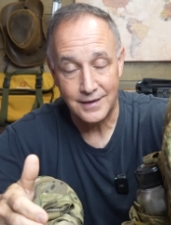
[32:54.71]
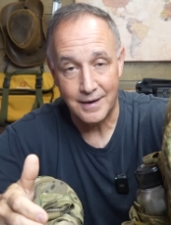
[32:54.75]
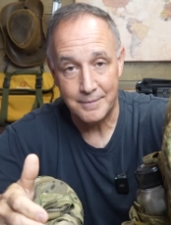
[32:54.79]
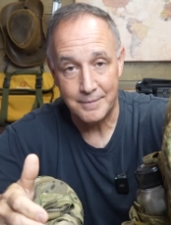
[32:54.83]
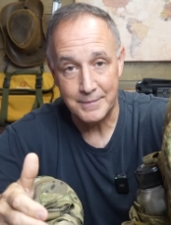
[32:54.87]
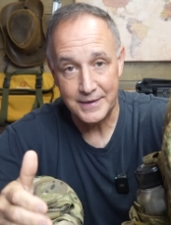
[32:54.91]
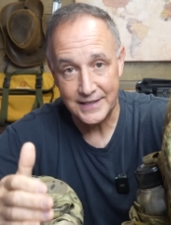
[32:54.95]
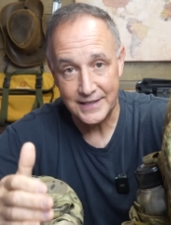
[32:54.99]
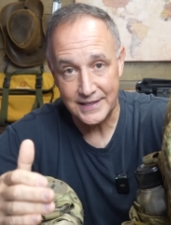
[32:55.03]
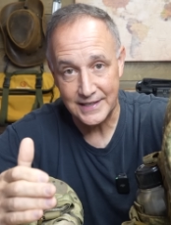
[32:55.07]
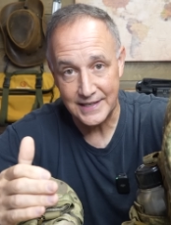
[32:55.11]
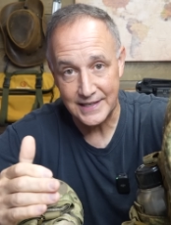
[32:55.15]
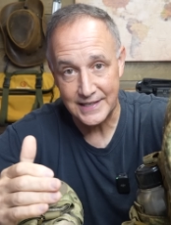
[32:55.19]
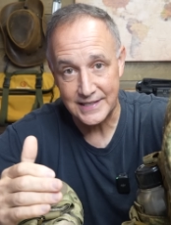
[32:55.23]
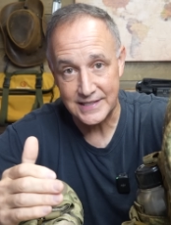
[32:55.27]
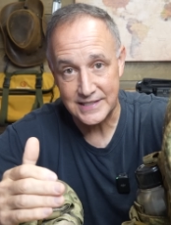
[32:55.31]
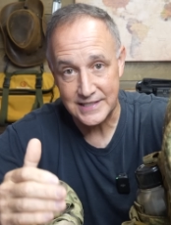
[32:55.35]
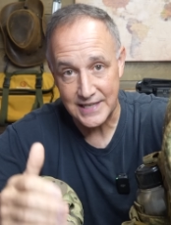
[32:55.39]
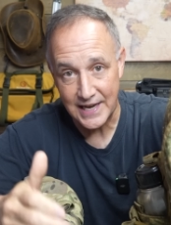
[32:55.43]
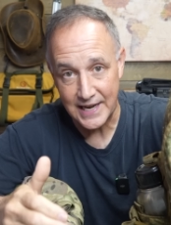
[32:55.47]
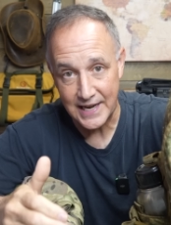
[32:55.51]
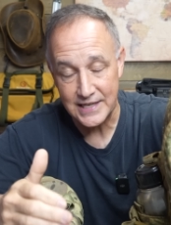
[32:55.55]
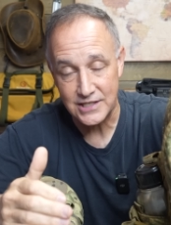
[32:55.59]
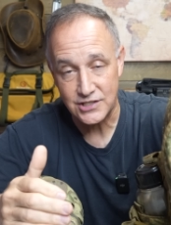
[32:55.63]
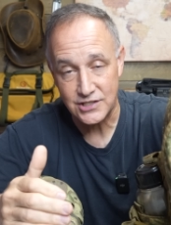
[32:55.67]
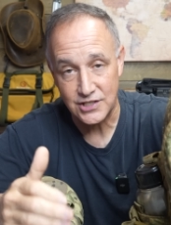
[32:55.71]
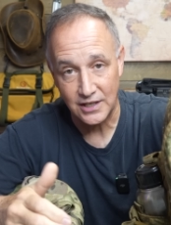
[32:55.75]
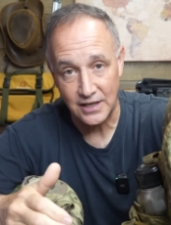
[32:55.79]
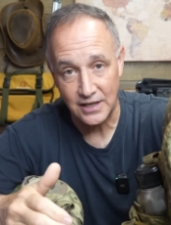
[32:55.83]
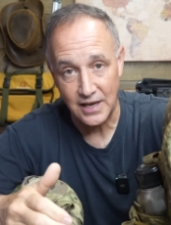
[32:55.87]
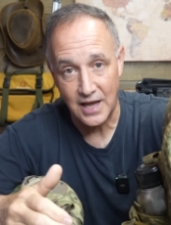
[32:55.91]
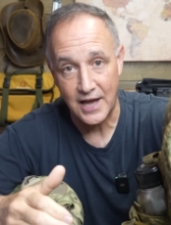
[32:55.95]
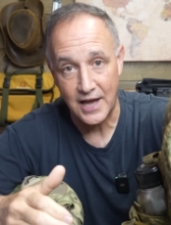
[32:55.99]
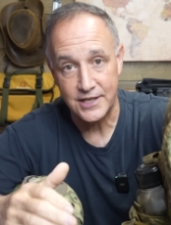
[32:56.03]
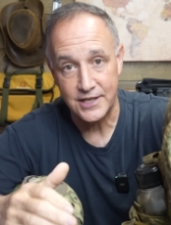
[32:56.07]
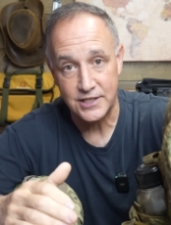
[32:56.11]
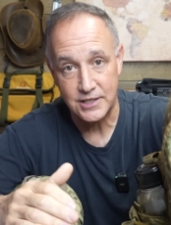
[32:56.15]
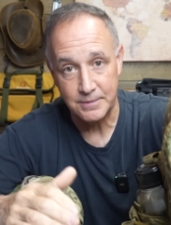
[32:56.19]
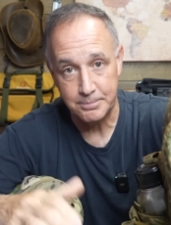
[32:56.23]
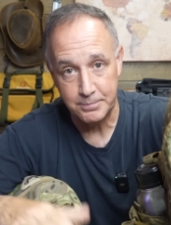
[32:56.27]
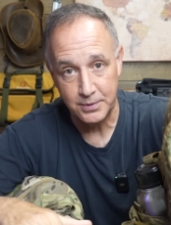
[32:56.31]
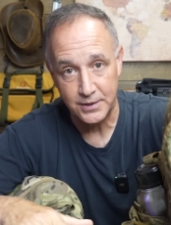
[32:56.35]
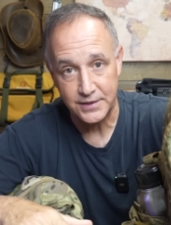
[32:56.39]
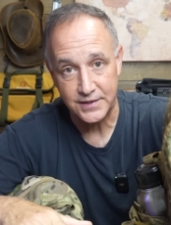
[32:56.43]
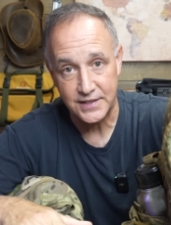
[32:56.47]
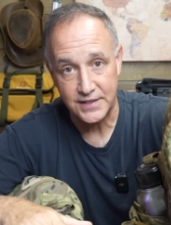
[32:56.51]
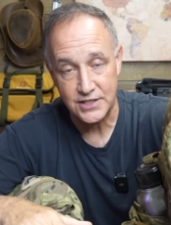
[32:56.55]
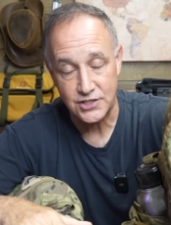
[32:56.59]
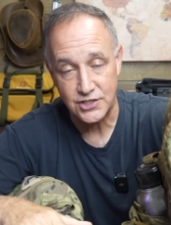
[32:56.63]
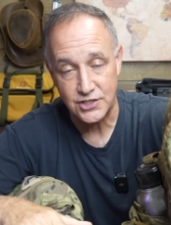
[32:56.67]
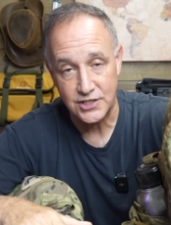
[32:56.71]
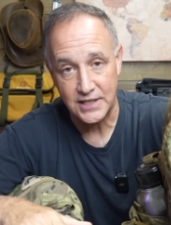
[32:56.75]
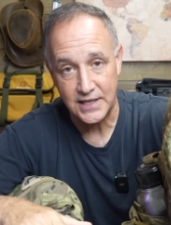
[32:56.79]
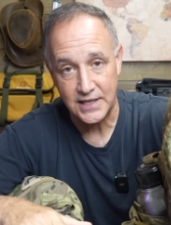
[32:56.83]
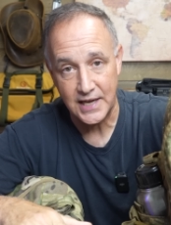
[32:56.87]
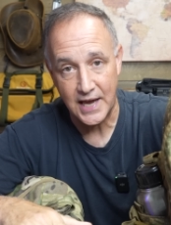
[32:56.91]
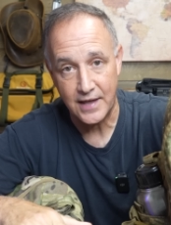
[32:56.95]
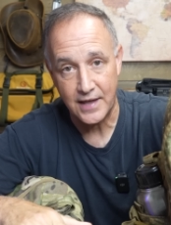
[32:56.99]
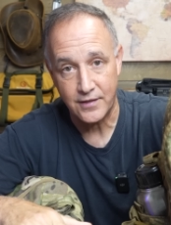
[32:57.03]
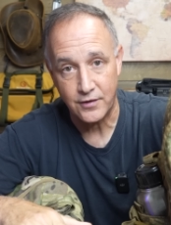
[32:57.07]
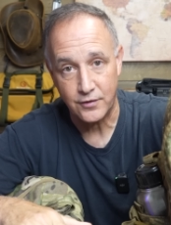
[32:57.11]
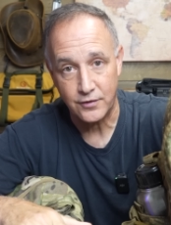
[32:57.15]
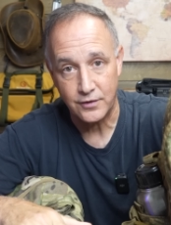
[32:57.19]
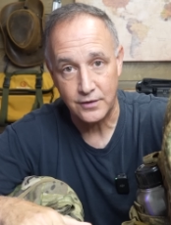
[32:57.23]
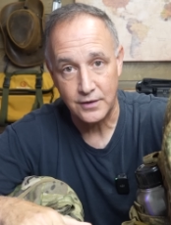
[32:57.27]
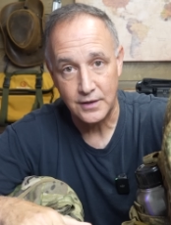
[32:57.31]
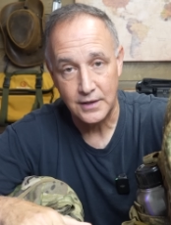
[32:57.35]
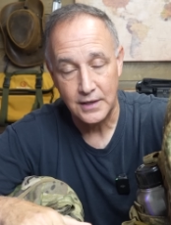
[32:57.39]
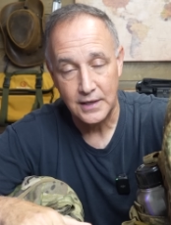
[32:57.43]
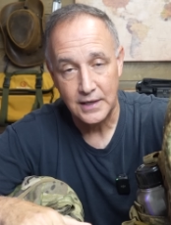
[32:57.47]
I mean, it takes a lot to put this together.